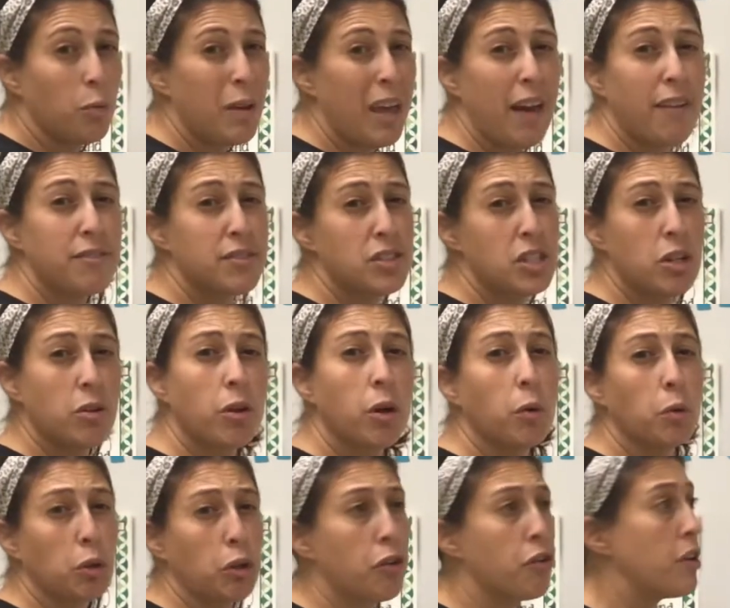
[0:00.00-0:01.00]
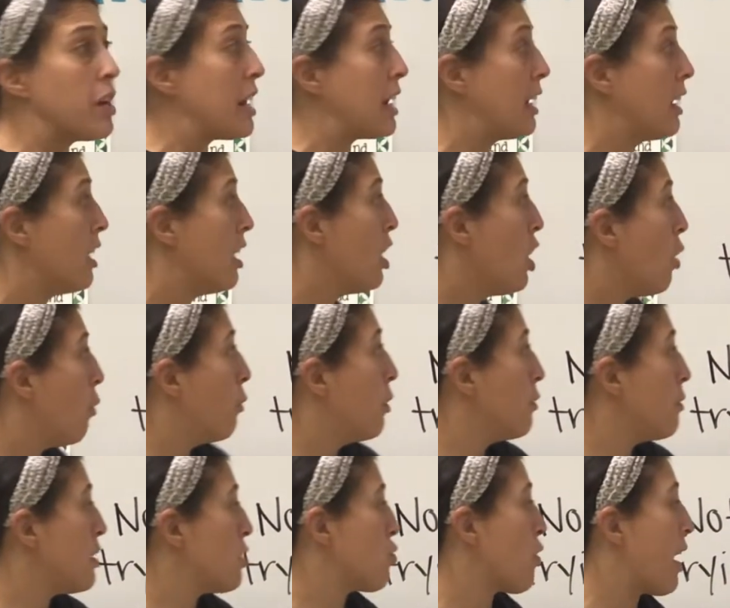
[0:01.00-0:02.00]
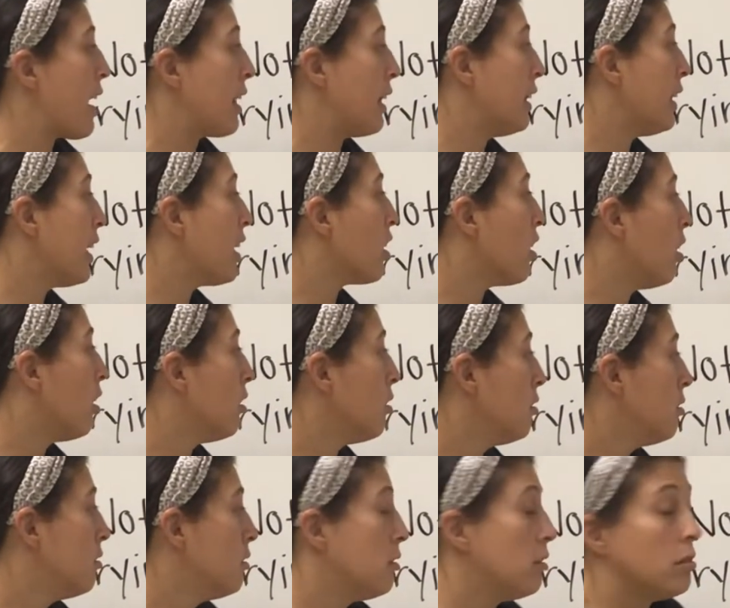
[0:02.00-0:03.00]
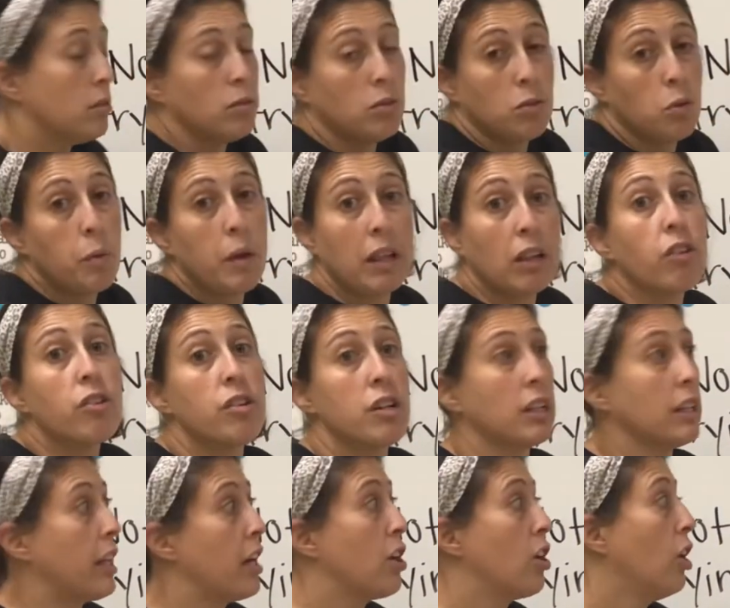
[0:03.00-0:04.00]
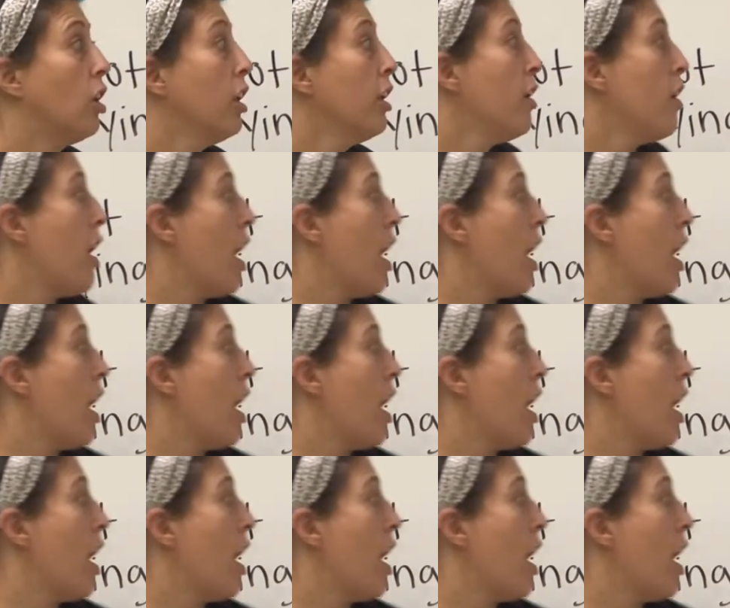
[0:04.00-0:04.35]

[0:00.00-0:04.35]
we have zero learning. When we try a little, we learn a little,